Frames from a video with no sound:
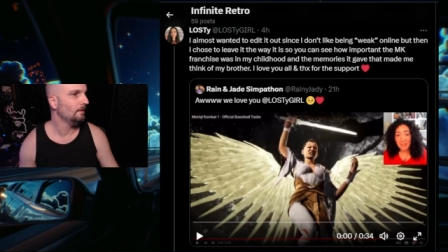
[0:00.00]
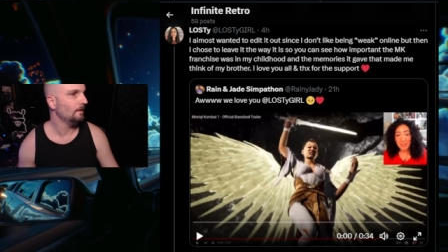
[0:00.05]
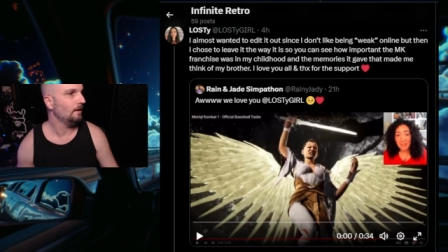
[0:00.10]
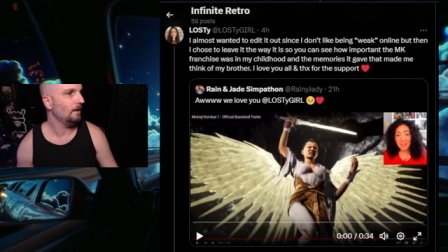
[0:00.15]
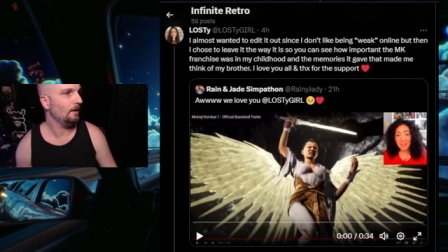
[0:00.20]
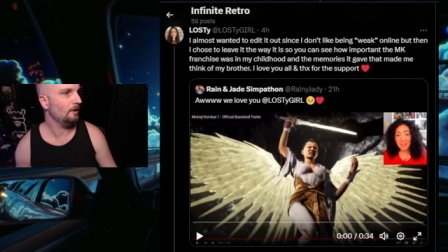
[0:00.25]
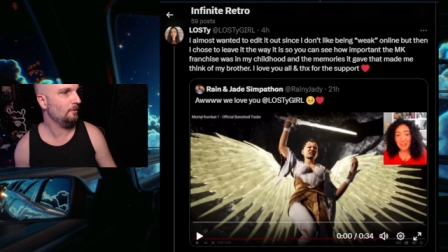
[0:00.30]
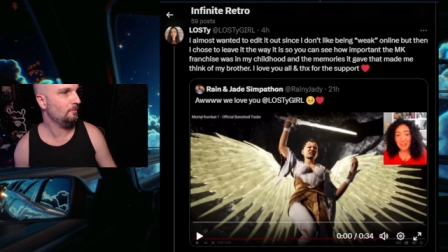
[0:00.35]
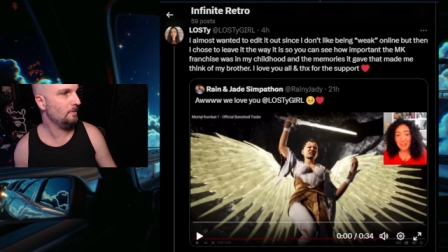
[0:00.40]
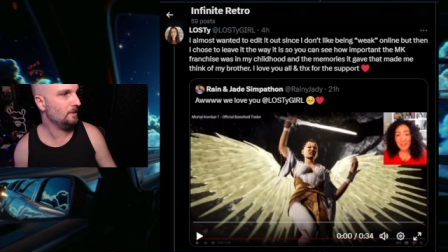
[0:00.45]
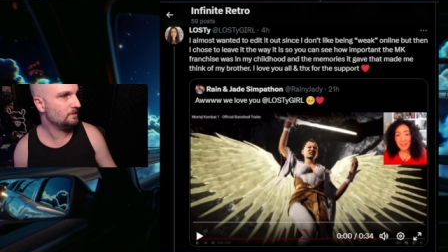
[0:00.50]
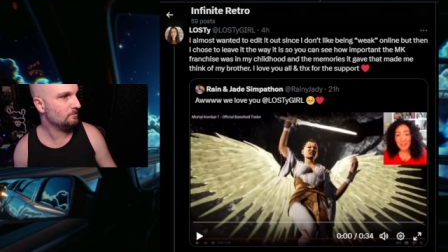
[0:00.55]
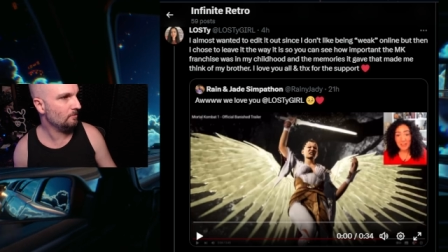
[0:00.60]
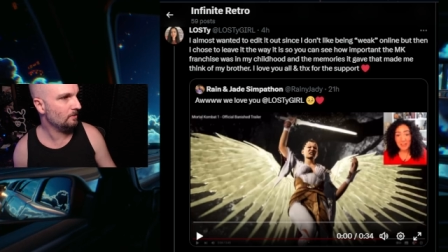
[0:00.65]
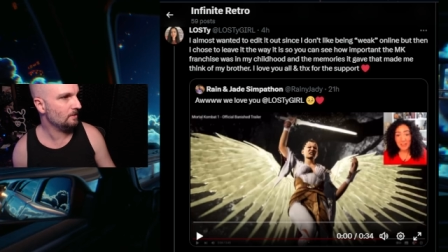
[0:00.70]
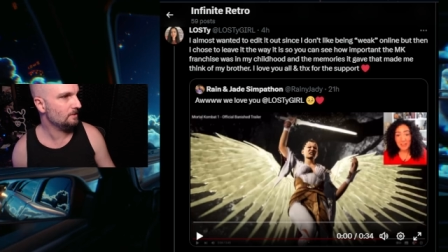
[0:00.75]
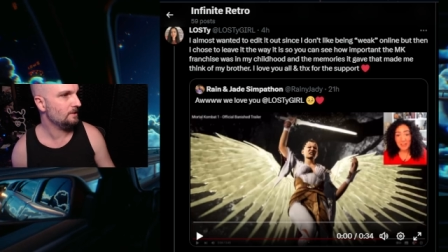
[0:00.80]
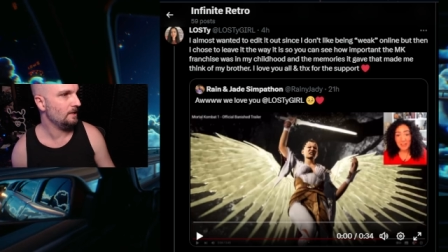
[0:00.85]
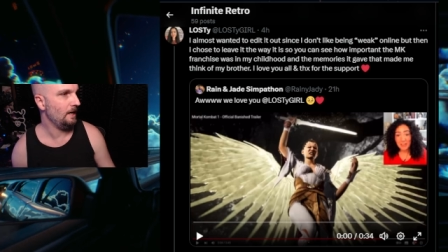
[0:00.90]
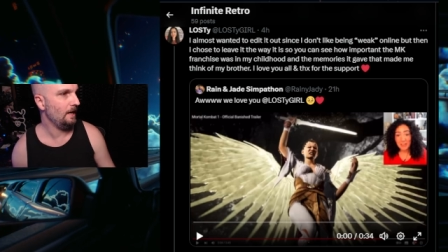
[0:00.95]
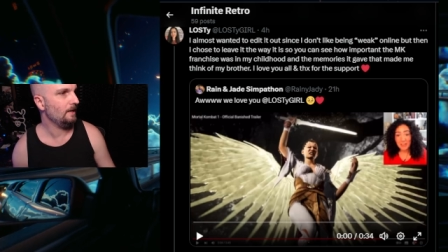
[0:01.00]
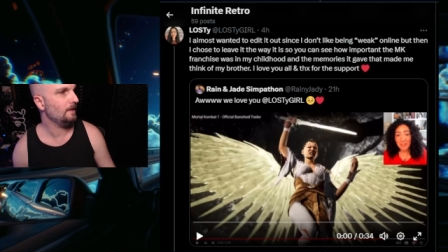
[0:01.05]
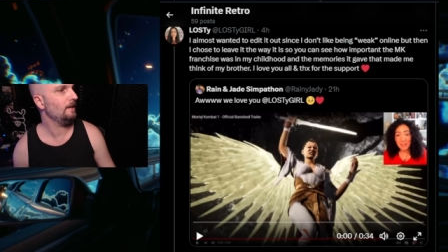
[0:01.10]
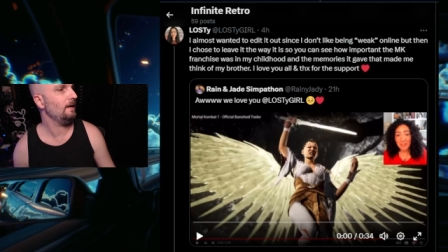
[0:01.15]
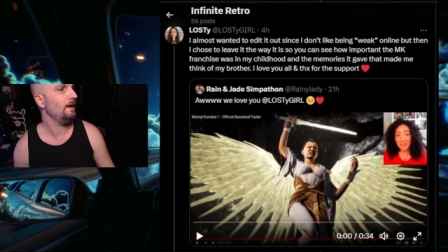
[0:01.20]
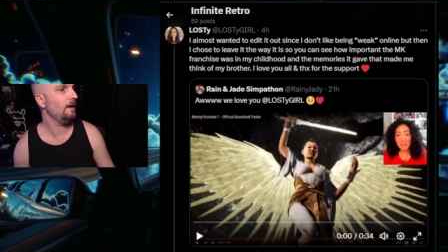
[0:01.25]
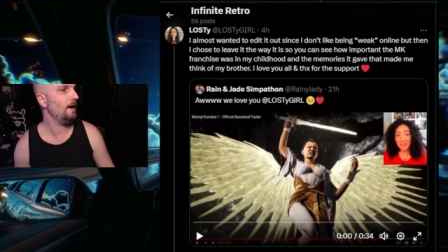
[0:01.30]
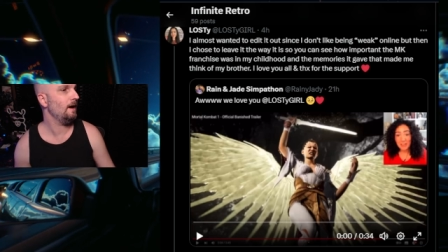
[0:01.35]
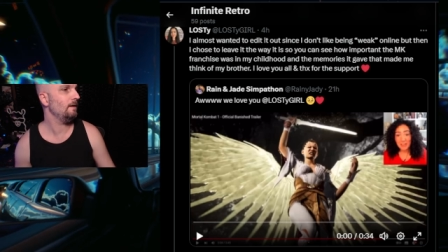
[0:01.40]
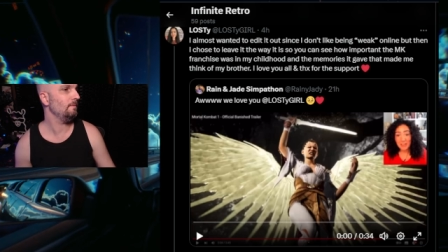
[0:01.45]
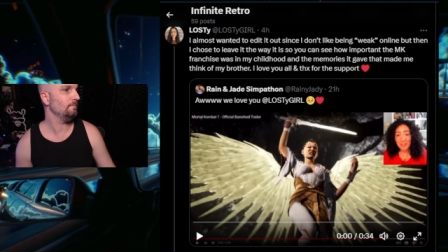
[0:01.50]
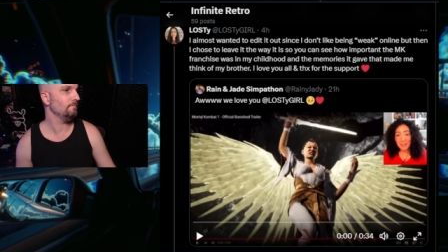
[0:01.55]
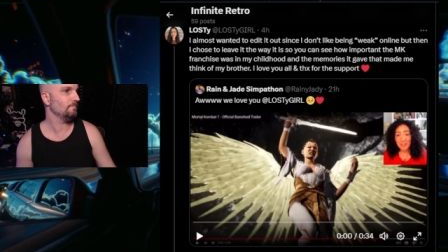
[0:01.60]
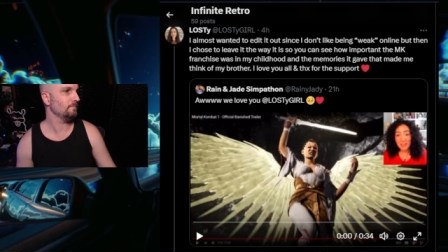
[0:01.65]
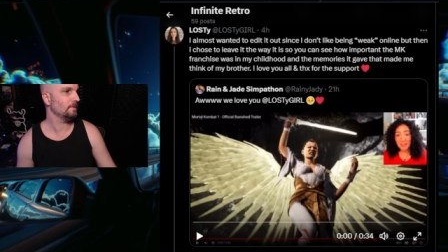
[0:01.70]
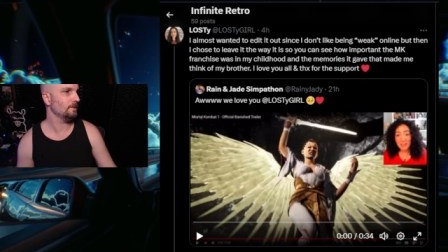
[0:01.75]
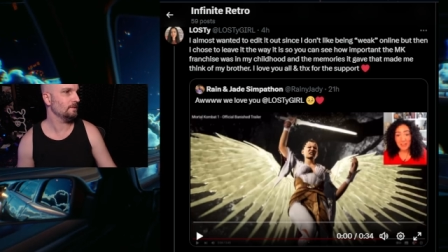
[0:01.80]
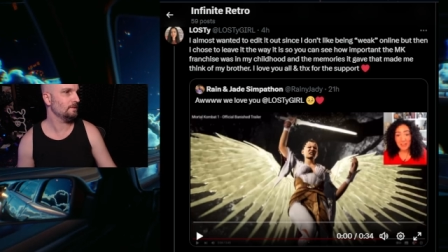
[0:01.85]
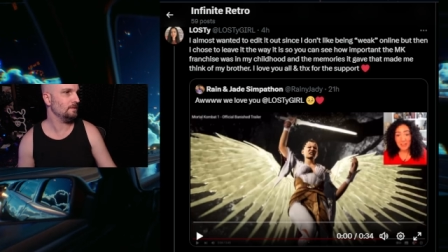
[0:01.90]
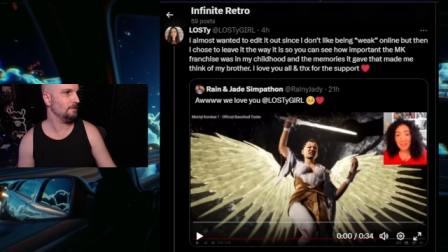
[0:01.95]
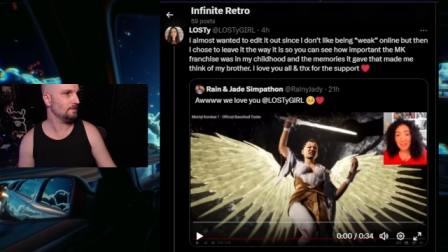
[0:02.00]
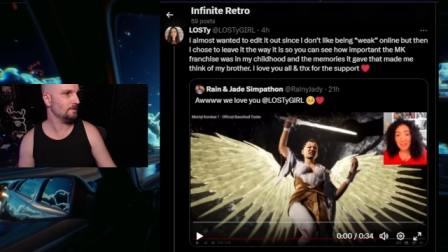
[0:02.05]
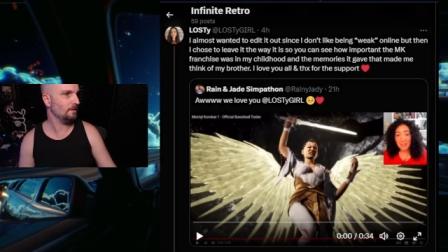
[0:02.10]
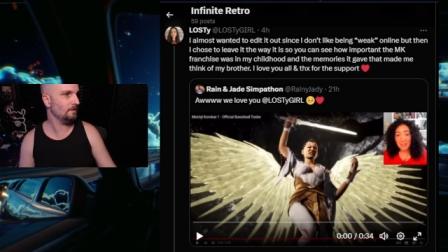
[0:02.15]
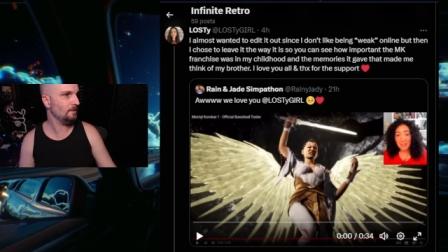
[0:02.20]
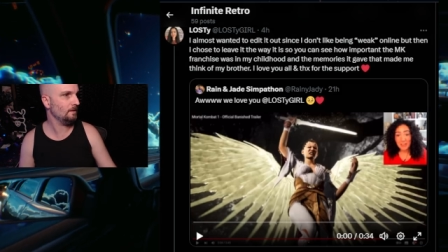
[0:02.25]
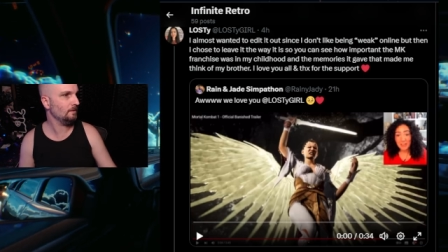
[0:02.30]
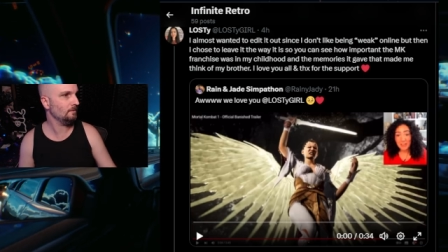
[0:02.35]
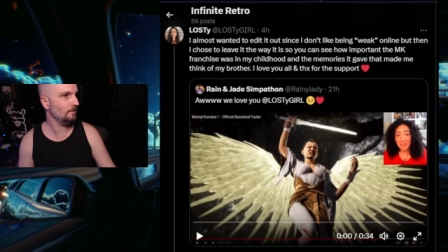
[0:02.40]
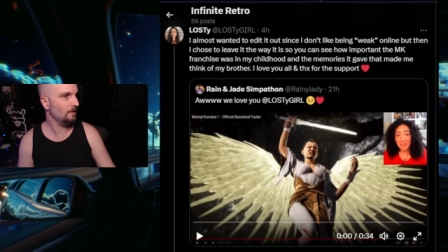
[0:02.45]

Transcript: I almost wanted to edit it out since I don't